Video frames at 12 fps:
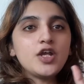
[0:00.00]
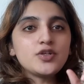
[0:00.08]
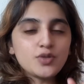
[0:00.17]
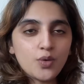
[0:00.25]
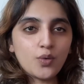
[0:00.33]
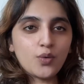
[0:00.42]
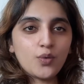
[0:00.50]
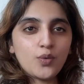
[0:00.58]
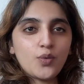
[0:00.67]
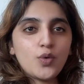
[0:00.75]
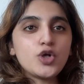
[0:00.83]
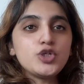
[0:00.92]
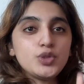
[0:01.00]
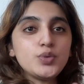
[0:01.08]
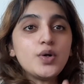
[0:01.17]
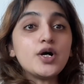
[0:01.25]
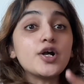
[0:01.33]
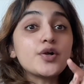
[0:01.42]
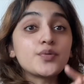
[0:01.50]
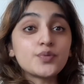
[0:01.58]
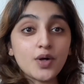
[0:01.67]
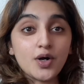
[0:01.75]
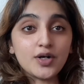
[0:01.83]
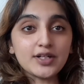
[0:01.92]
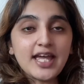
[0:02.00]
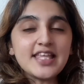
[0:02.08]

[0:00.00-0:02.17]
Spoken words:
no, you are wrong.